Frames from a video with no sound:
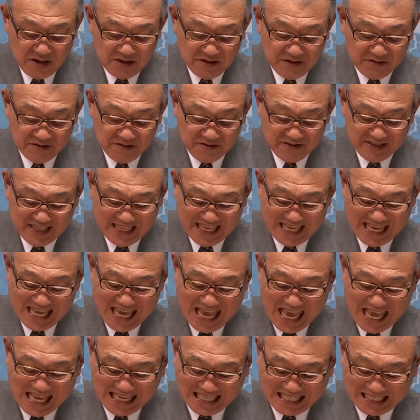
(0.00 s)
through the
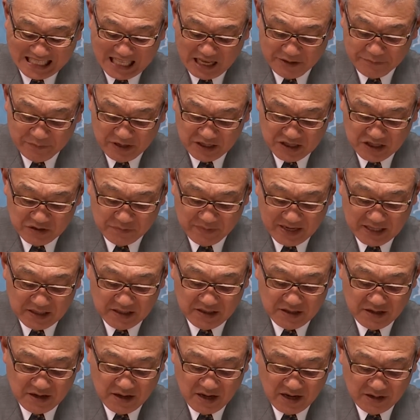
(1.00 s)
establishment
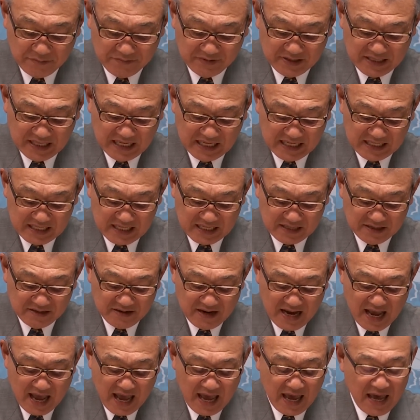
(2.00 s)
of teaching
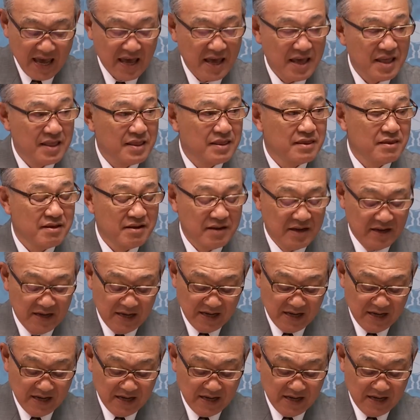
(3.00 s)
and